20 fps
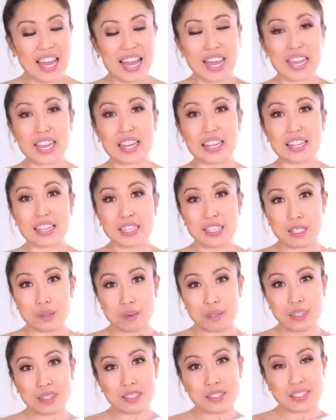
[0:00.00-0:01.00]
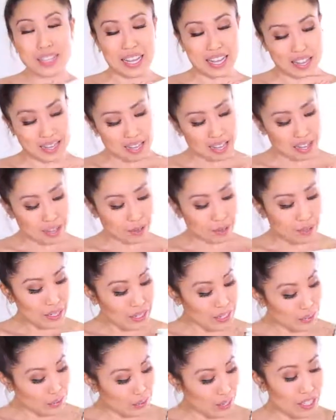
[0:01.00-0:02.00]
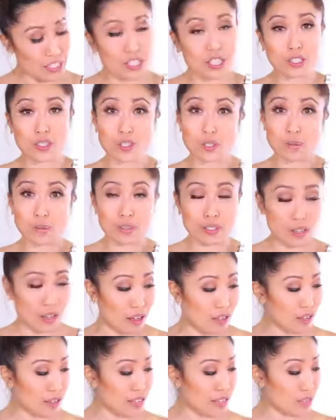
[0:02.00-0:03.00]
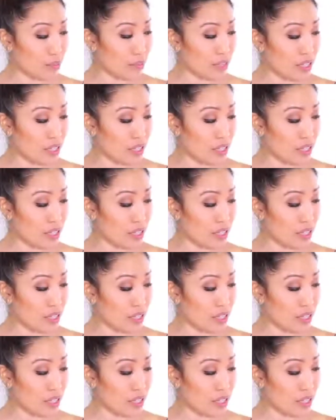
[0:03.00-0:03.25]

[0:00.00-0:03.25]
And this is what it looks like. And the reason why she's super tall is